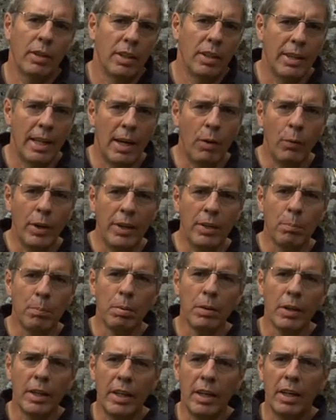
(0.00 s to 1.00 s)
And that way the
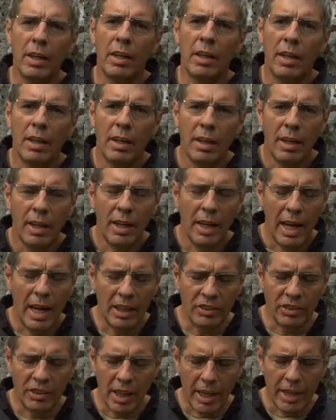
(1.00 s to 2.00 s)
belayer has
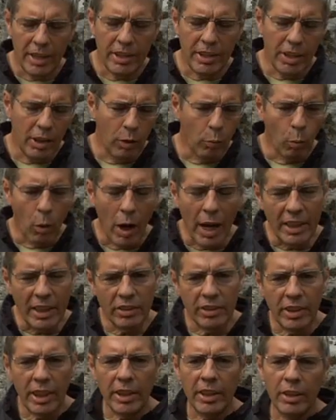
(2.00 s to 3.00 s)
an idea why it's
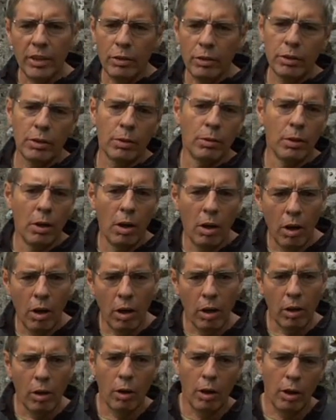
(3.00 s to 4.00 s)
taking you so
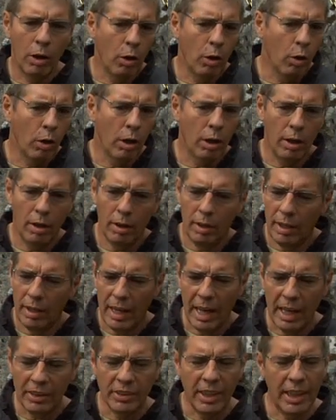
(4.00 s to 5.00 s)
long, or
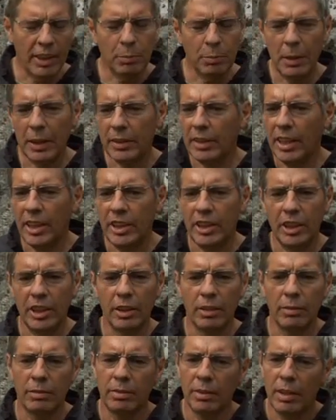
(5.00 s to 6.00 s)
has an expectation
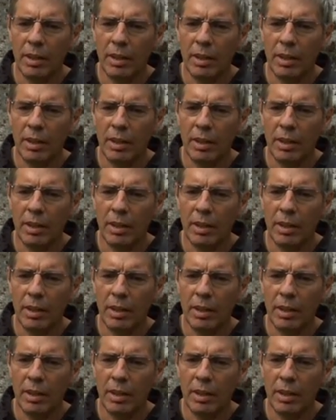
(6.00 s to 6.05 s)
of